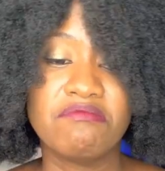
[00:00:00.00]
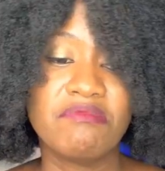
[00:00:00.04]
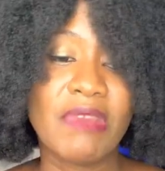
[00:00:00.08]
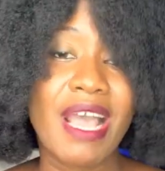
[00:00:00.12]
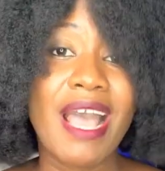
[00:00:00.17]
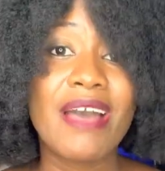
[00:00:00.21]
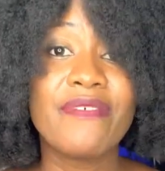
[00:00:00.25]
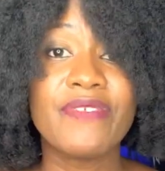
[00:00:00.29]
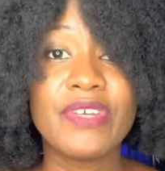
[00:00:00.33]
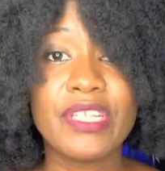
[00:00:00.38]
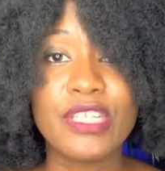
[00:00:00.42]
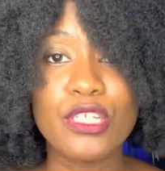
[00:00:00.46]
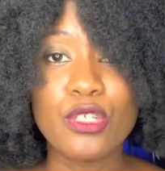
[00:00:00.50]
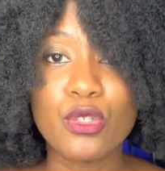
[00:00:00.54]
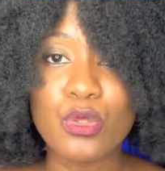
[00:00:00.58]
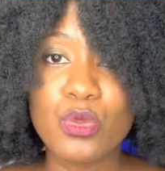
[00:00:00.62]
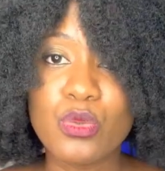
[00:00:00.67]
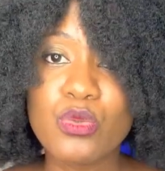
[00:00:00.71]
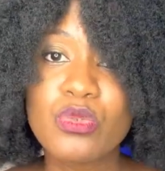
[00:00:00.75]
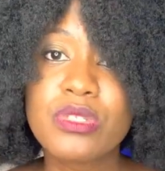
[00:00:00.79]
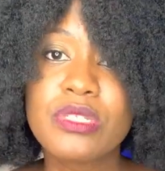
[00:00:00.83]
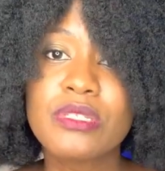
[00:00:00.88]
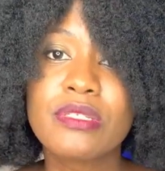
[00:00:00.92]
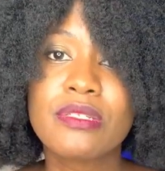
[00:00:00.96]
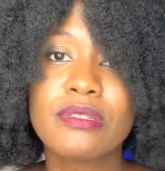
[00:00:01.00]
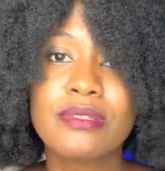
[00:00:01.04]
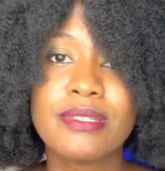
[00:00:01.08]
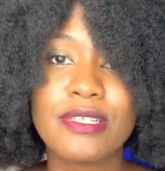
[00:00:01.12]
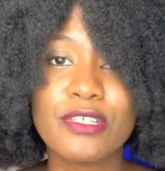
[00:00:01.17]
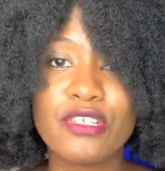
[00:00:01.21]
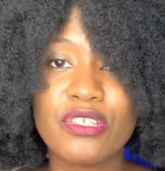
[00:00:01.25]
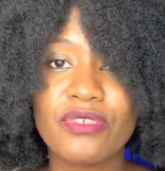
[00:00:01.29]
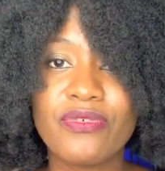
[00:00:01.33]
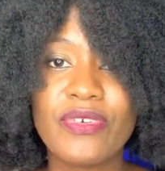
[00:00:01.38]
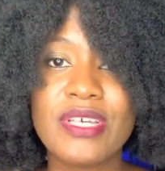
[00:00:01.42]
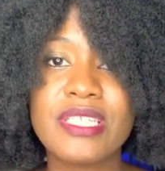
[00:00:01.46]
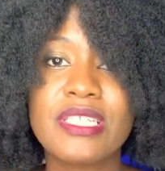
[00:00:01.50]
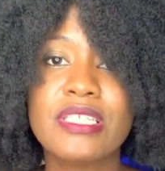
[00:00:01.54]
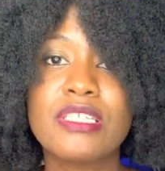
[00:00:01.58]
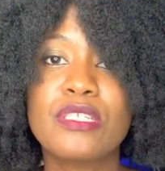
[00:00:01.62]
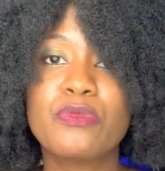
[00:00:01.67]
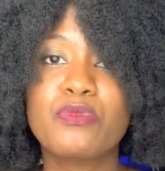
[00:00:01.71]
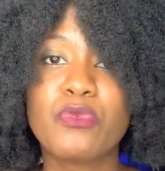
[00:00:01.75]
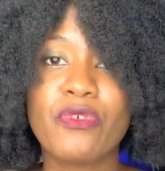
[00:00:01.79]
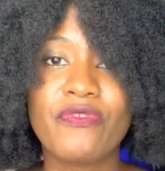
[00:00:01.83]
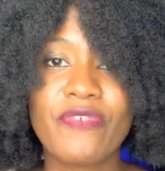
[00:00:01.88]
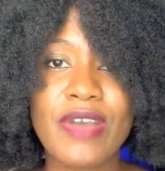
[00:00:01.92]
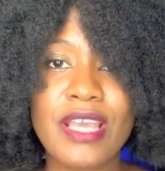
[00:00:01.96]
avenues. The universities
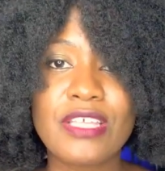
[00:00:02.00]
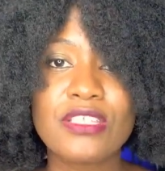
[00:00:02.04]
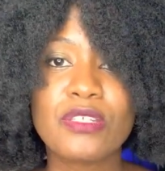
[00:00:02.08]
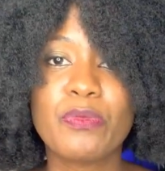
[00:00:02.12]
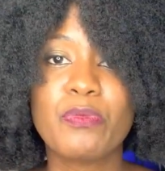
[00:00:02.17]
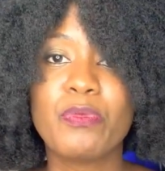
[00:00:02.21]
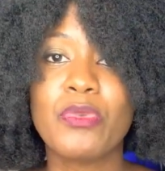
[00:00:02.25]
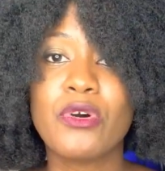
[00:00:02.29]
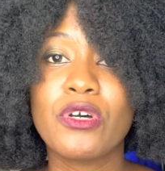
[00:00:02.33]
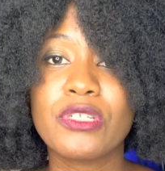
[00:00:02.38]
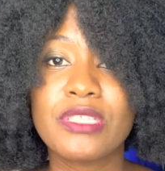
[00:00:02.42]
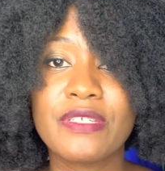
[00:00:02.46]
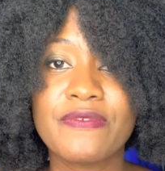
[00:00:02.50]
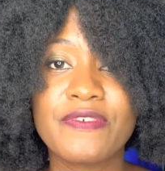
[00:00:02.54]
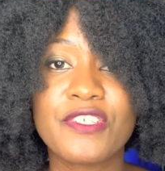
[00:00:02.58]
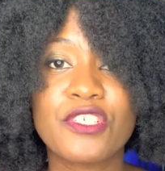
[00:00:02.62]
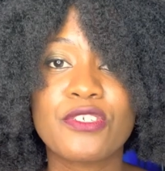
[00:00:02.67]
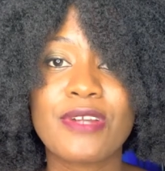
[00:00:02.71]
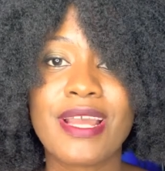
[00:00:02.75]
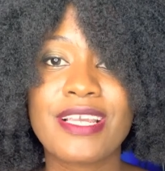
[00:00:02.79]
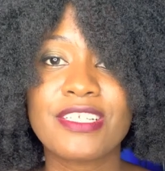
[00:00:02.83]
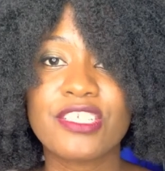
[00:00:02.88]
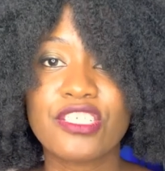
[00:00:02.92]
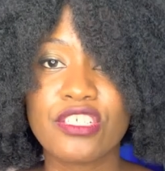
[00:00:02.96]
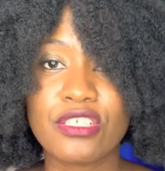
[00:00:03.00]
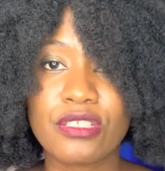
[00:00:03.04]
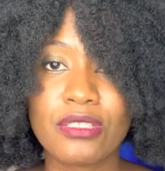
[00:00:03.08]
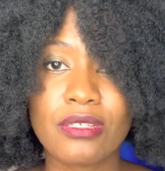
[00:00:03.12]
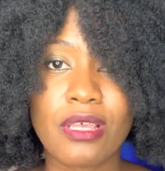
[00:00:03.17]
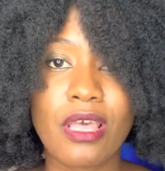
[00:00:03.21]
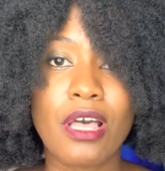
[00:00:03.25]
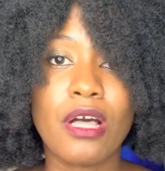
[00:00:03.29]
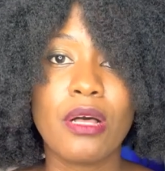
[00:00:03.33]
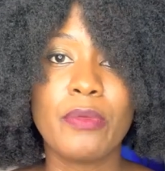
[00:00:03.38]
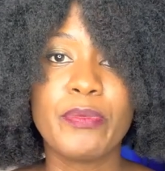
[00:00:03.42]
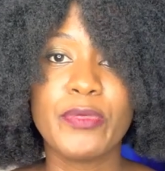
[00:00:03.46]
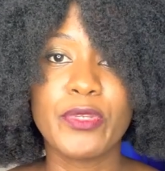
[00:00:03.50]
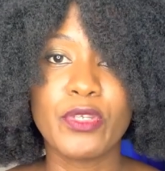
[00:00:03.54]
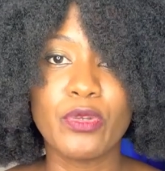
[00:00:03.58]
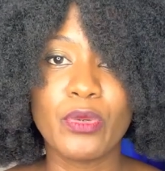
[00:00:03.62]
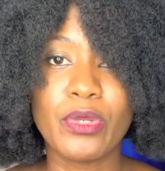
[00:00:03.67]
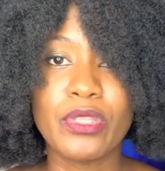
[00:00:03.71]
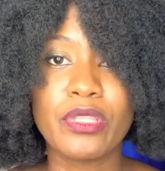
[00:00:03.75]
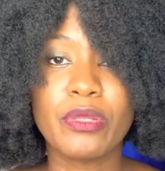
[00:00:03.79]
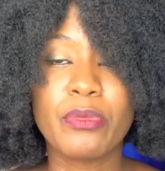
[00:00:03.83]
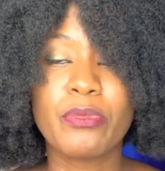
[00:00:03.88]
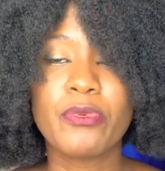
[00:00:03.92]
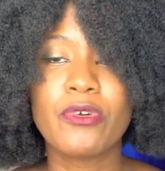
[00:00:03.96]
provide supportive structures to help you
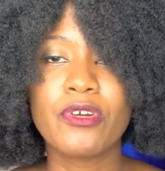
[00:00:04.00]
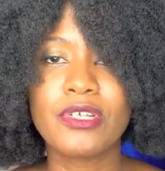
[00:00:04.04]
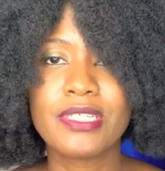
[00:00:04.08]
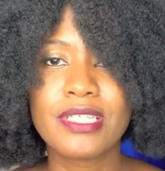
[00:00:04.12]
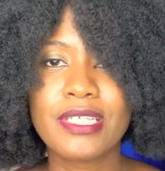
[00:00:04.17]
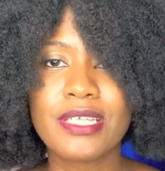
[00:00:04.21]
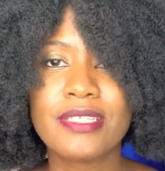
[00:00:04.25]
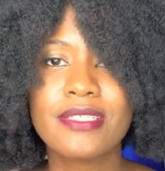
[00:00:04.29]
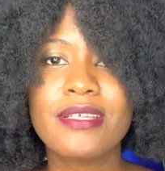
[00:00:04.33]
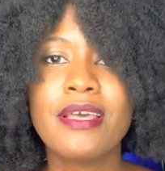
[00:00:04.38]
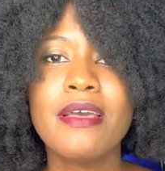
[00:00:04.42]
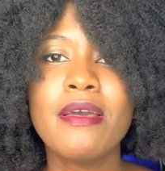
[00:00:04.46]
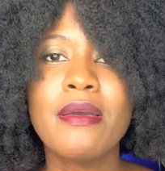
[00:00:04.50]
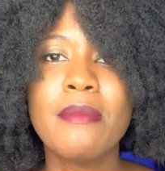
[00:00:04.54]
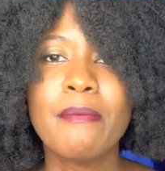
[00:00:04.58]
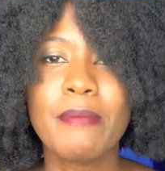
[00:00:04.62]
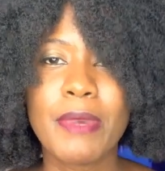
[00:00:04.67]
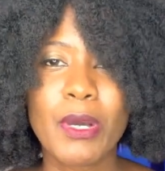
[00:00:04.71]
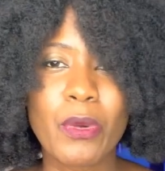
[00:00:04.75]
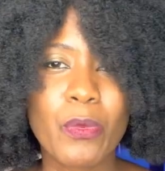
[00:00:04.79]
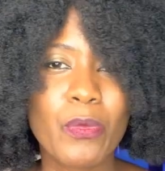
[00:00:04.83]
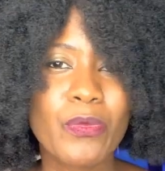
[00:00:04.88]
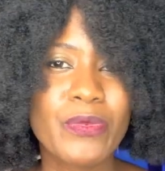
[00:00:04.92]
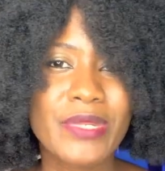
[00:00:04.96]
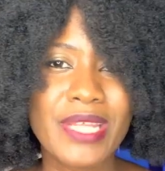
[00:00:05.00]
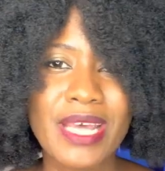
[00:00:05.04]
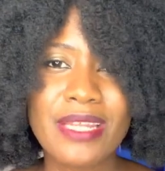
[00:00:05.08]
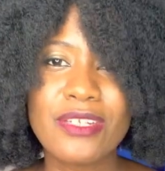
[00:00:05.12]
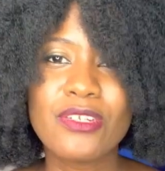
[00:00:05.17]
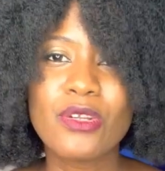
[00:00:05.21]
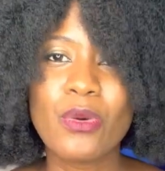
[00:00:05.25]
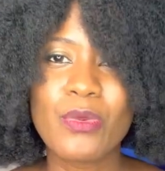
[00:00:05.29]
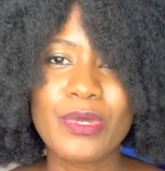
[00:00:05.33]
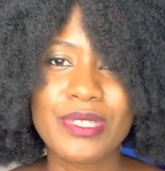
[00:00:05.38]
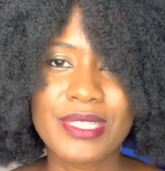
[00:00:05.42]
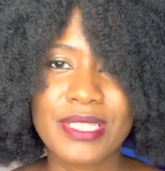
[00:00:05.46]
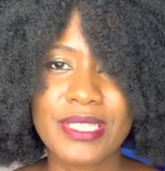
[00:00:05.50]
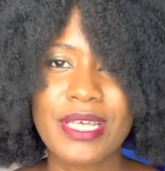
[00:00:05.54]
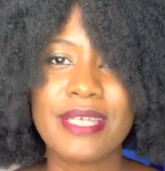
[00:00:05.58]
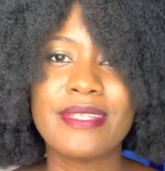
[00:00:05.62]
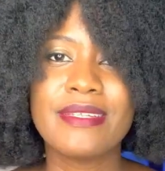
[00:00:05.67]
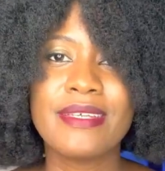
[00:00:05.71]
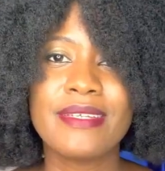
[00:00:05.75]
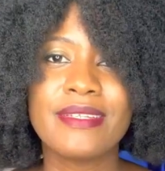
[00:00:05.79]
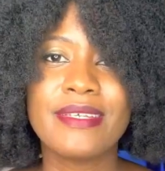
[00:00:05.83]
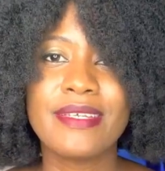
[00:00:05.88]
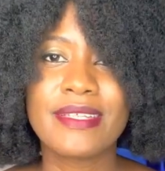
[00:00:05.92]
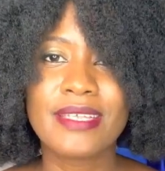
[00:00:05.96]
in the process, but that
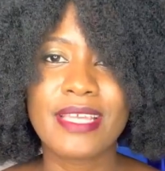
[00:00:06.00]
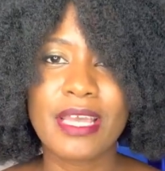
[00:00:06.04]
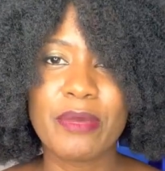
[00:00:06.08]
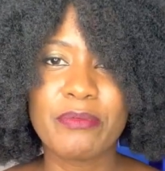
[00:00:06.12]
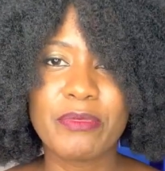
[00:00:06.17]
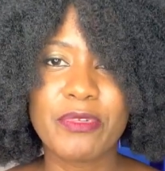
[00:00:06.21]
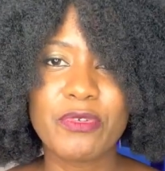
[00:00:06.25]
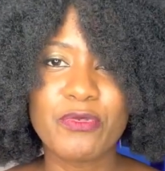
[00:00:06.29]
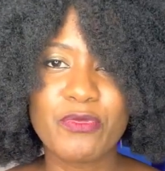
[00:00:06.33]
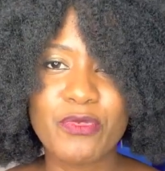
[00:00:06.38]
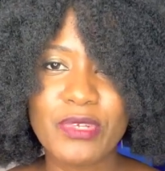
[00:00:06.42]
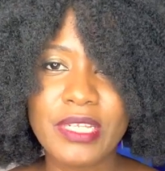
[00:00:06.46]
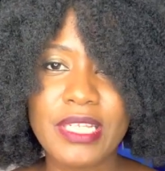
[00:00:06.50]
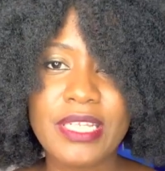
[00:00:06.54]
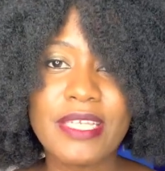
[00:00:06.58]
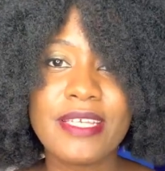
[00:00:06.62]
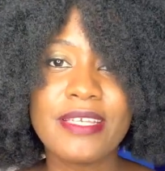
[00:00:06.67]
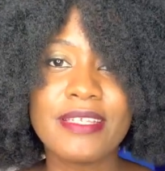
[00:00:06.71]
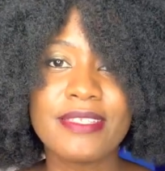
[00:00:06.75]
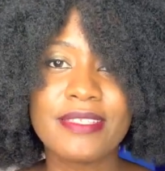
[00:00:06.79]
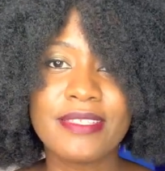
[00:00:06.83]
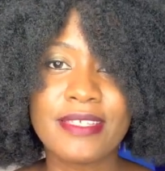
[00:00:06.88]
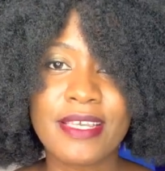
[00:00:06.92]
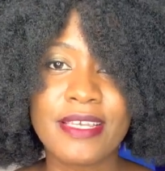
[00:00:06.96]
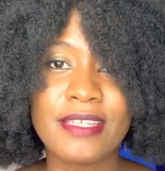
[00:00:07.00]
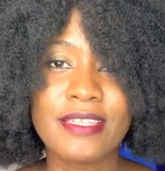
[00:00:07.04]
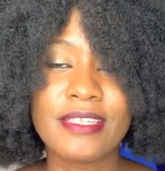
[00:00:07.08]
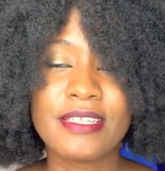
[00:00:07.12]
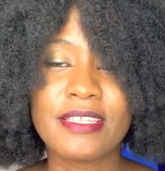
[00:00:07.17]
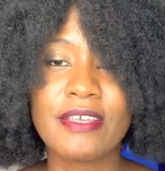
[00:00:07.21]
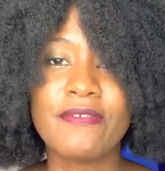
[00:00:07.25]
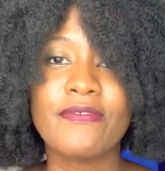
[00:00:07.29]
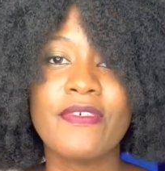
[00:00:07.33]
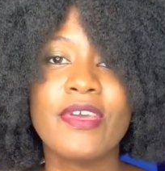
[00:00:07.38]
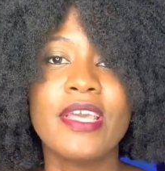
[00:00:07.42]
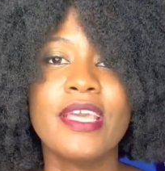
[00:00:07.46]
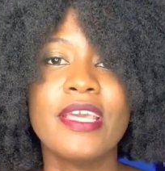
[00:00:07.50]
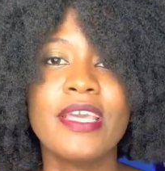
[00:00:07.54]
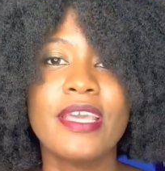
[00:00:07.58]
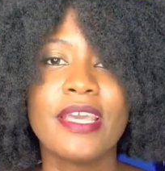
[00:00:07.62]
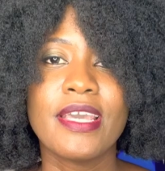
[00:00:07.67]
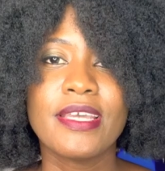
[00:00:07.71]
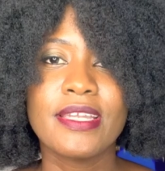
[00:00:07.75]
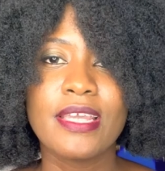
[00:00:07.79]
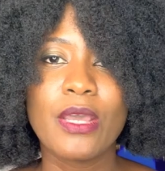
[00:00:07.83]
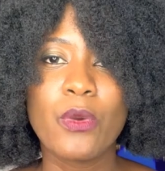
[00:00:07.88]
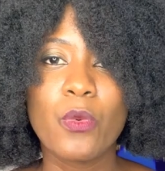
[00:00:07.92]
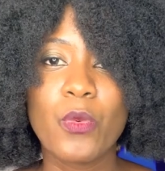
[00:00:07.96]
notwithstanding, it can be really intensive.
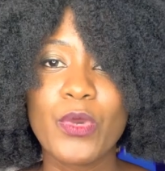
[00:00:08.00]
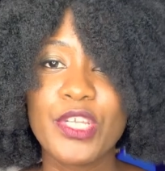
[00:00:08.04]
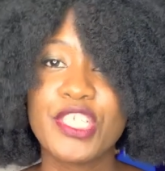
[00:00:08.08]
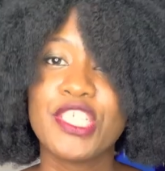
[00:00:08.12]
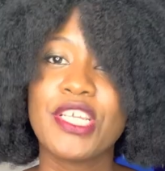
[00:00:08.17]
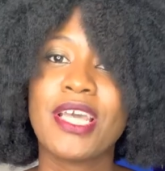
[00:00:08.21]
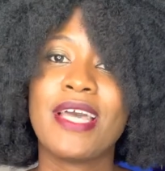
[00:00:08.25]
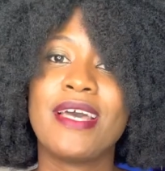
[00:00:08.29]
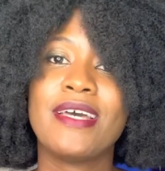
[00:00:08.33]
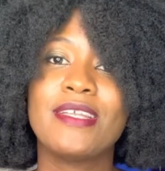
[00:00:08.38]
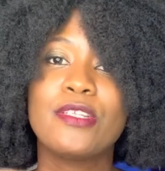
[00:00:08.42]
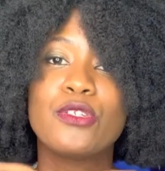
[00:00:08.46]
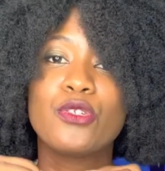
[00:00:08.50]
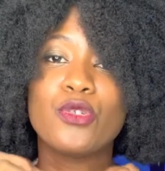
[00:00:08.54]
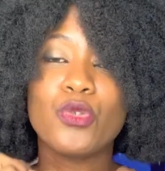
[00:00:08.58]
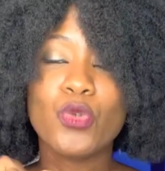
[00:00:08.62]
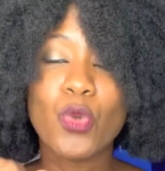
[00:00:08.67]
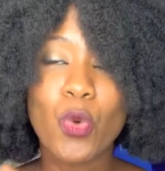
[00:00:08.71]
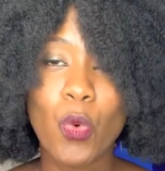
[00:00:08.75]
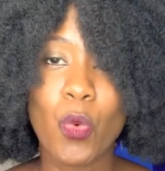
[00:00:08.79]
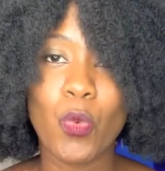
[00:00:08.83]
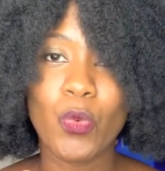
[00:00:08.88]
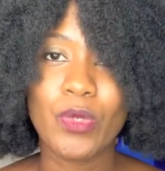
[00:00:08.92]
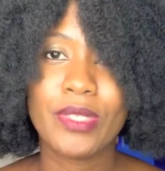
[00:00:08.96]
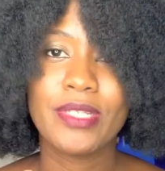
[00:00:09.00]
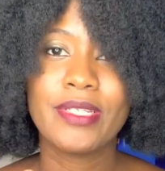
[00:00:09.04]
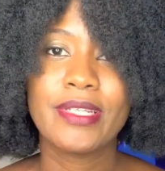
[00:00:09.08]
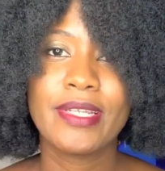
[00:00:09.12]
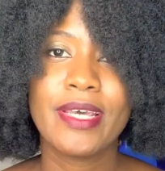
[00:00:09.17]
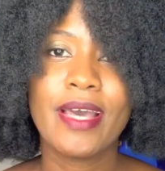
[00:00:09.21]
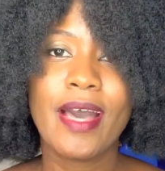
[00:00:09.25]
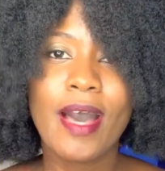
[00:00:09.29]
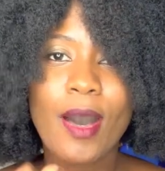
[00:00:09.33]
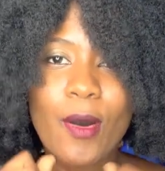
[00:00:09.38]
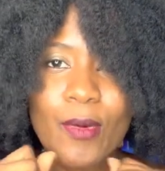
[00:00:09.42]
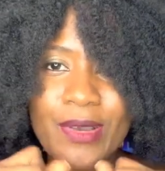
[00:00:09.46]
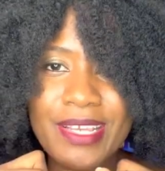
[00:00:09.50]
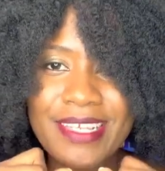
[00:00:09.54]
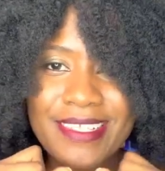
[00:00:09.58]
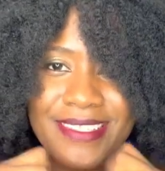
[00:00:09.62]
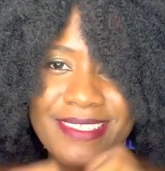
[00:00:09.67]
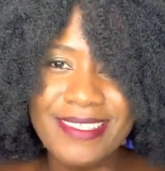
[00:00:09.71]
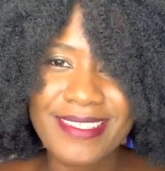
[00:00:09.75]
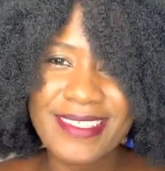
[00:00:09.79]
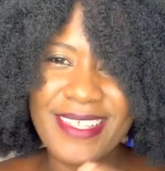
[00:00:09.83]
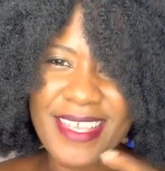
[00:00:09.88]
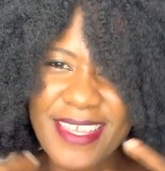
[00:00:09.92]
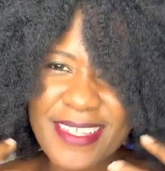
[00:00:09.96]
And I wish I had known how
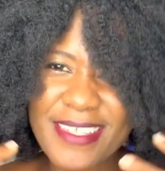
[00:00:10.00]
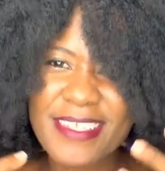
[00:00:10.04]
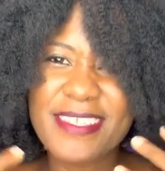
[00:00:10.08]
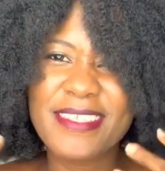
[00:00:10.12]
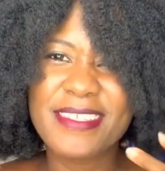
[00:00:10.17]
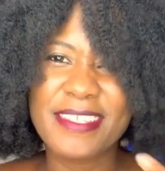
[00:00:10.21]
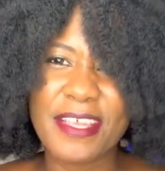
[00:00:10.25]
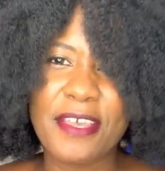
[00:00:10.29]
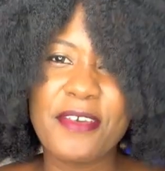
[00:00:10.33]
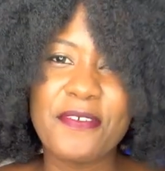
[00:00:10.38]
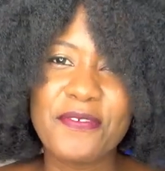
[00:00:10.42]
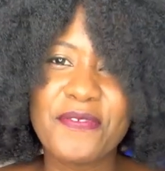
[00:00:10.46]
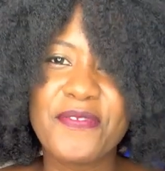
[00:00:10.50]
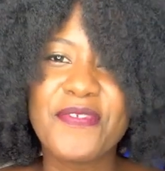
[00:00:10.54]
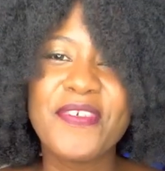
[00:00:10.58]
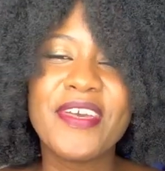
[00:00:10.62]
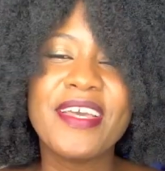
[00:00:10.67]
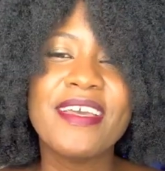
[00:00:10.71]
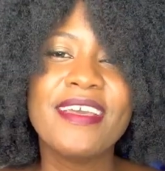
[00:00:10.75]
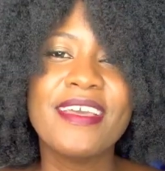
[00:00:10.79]
intensive